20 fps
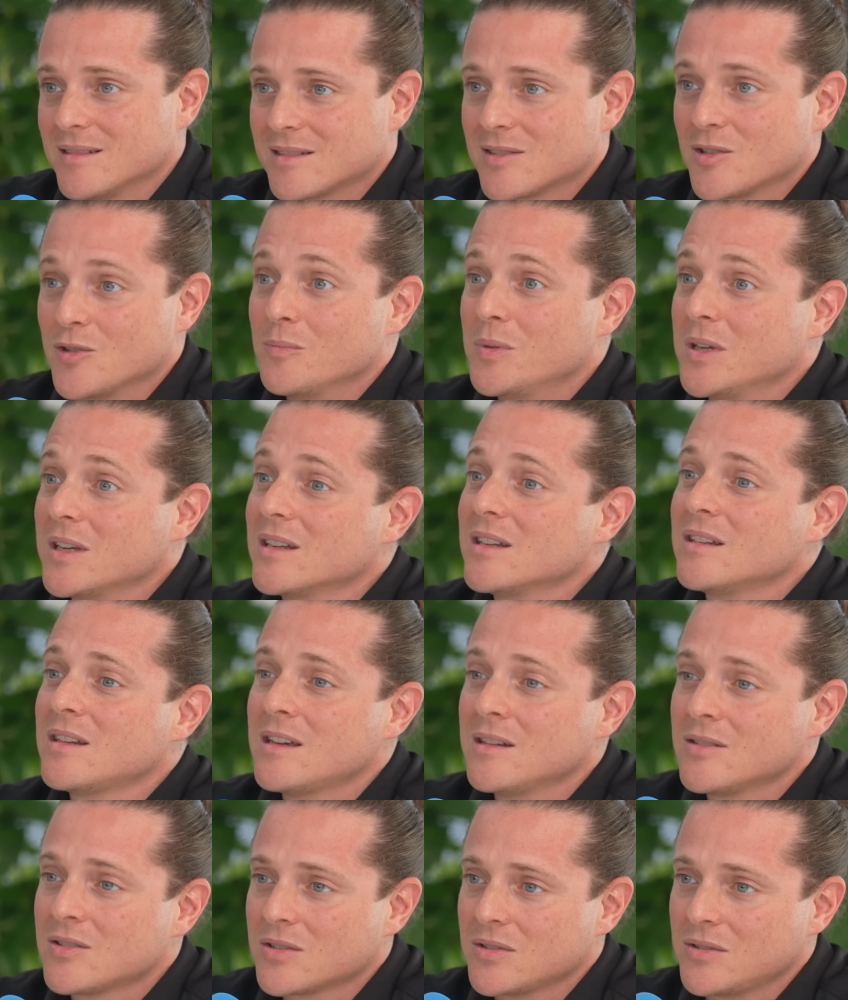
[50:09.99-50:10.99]
So you're being
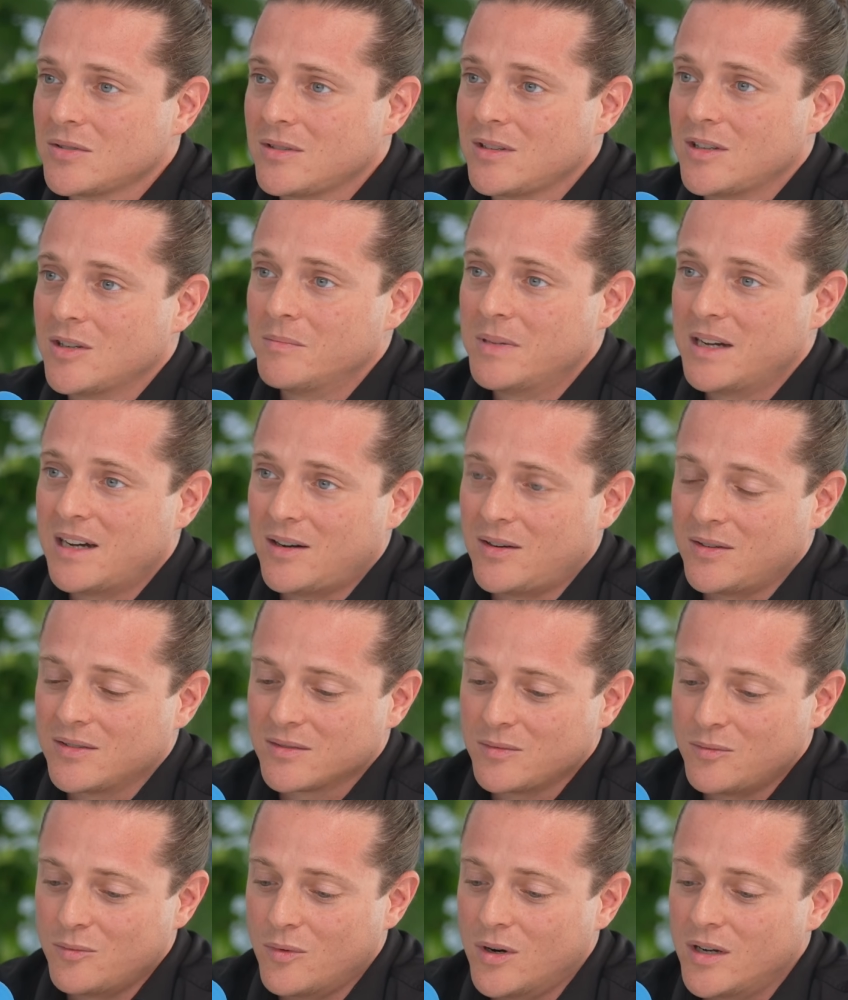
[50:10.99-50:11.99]
intentional
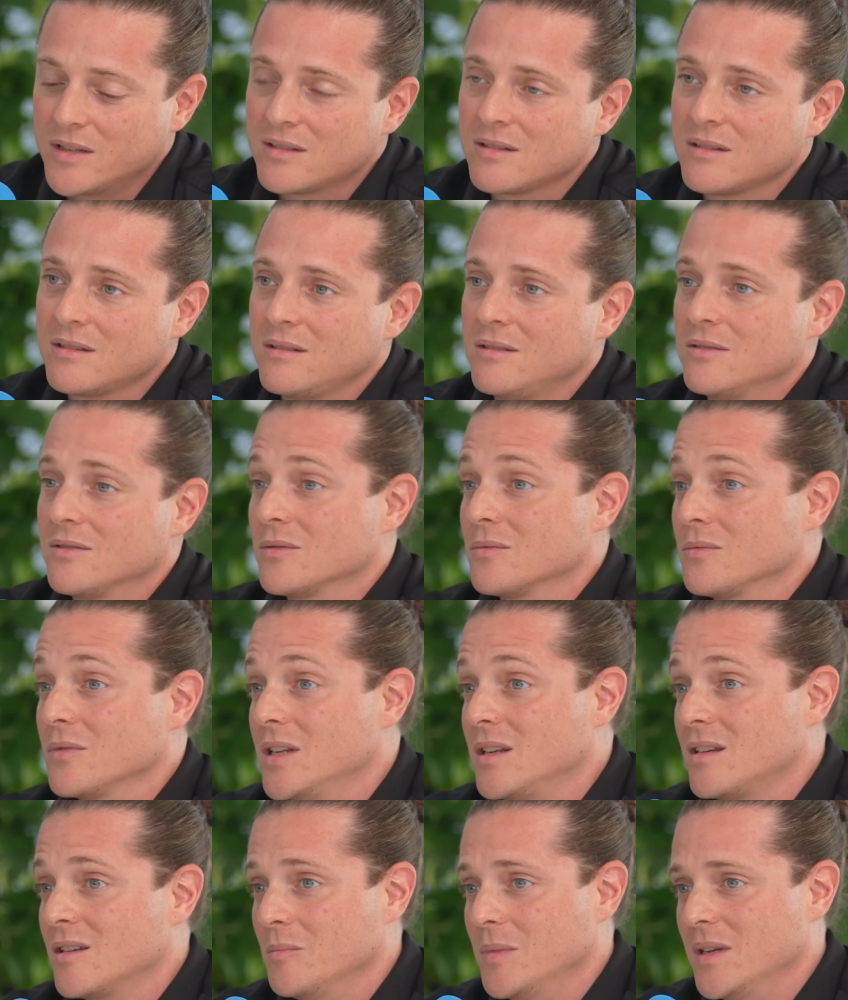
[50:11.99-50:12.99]
about what you're
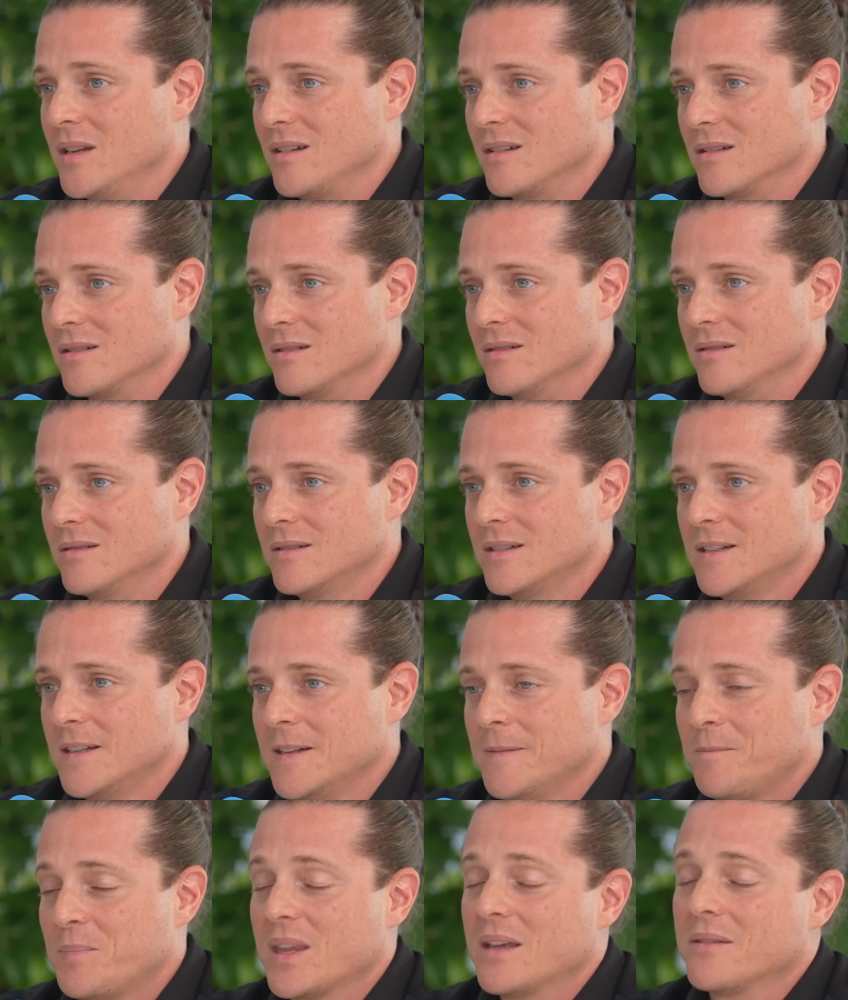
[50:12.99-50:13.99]
recommitting to.
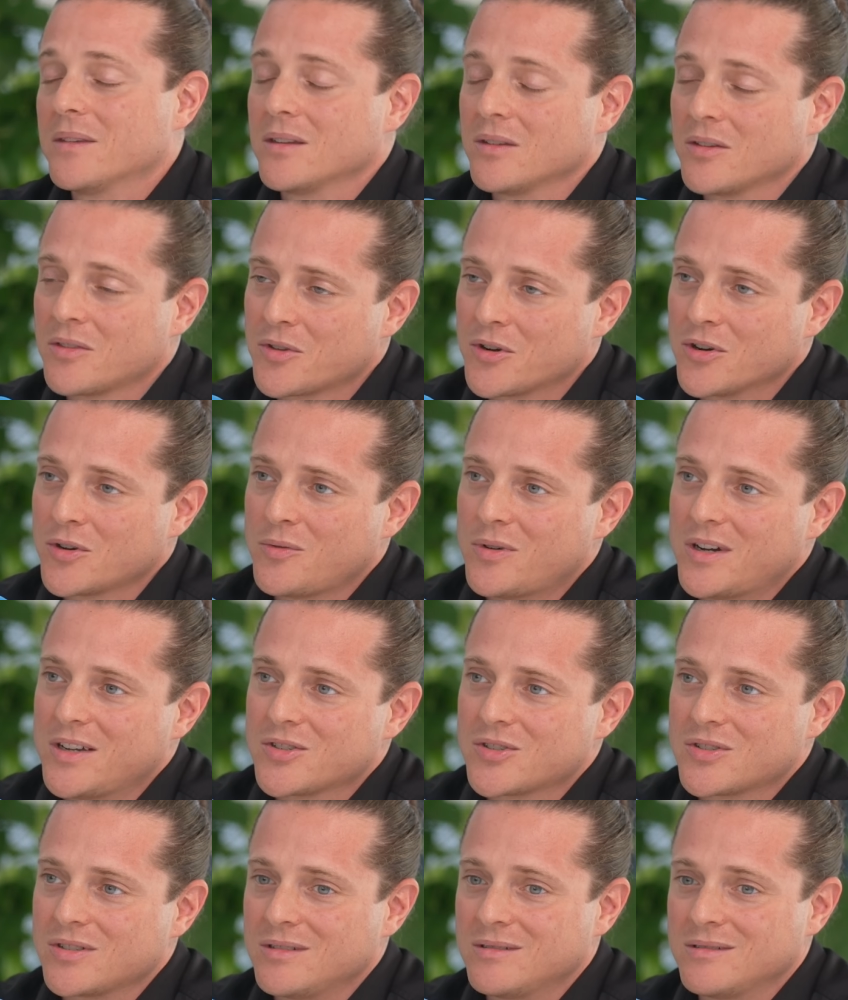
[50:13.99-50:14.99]
And then the third
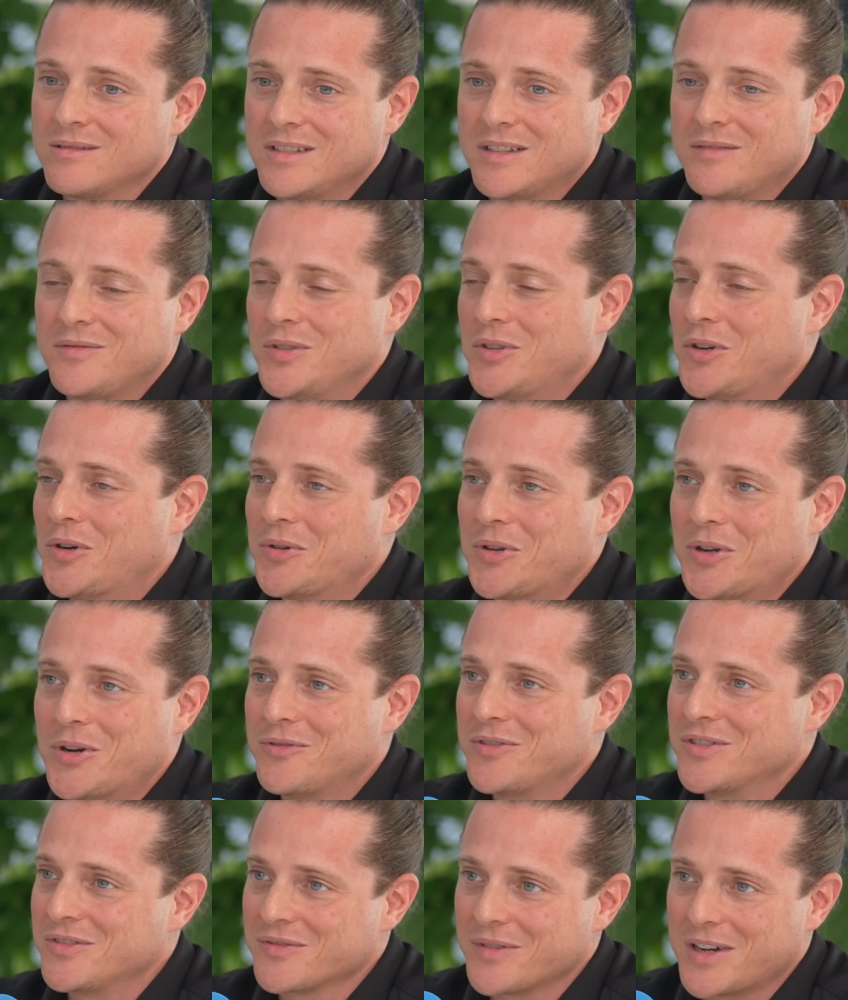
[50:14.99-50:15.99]
question, if you don't know
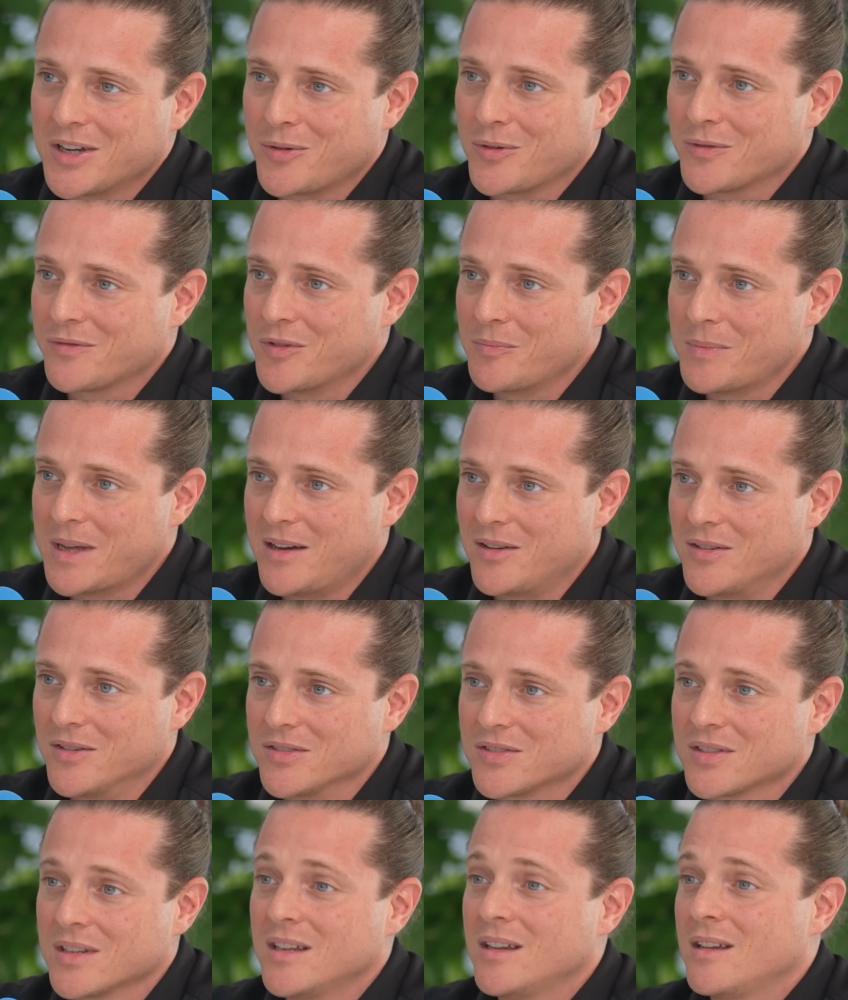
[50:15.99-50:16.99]
if it's vital or if it
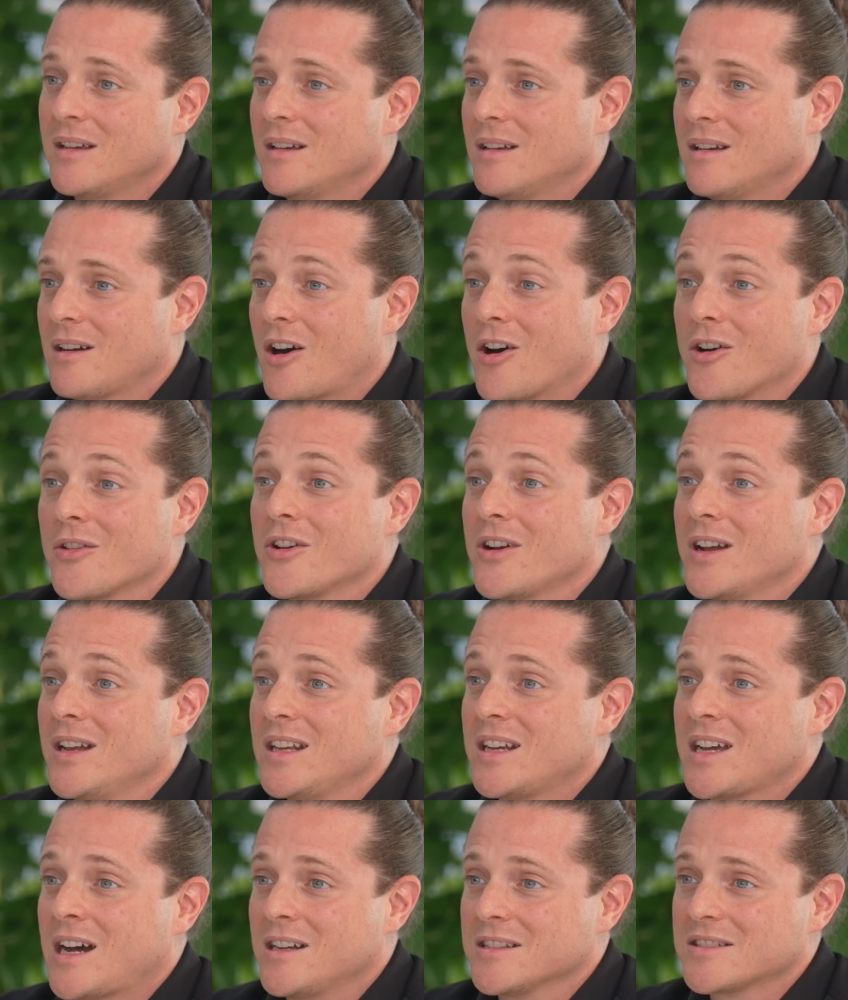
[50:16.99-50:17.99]
matters, are there
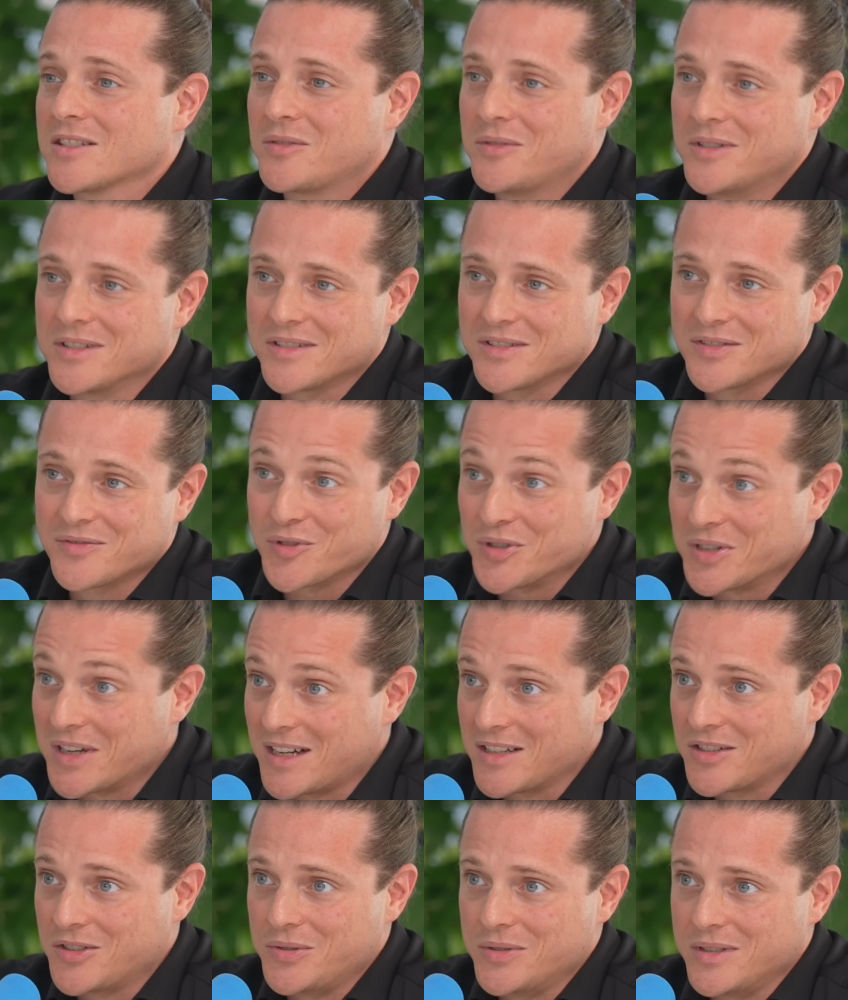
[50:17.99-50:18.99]
any consequences for
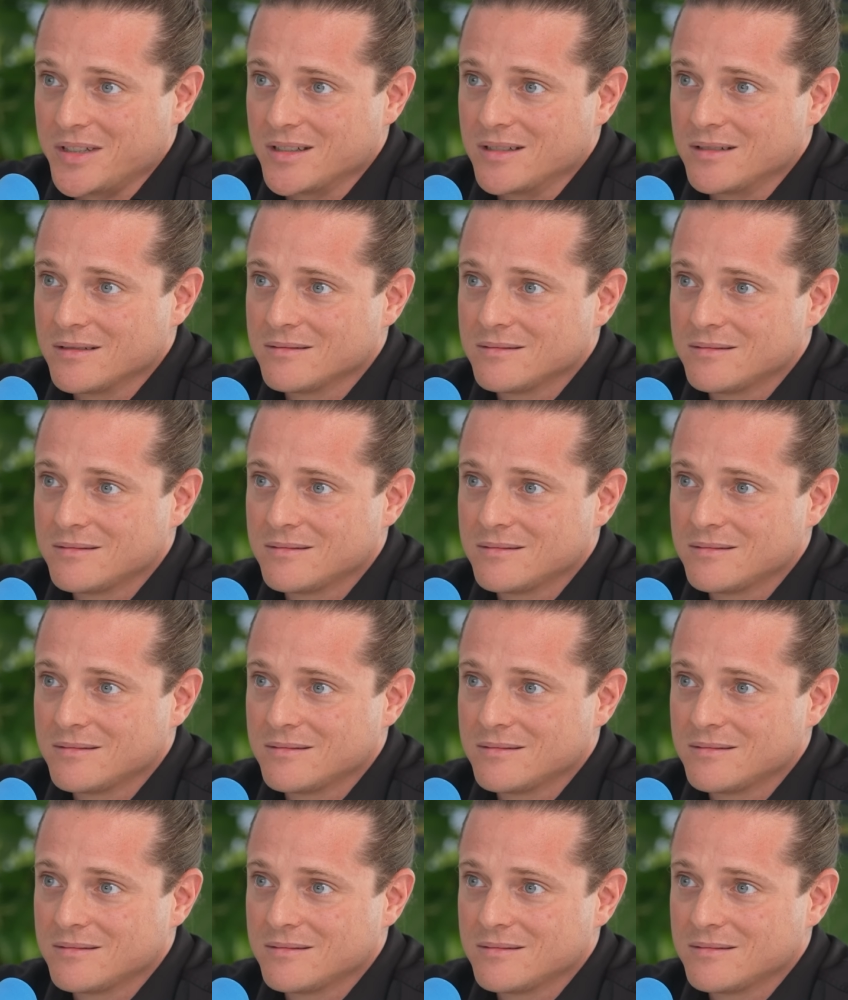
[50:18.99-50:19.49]
not doing it?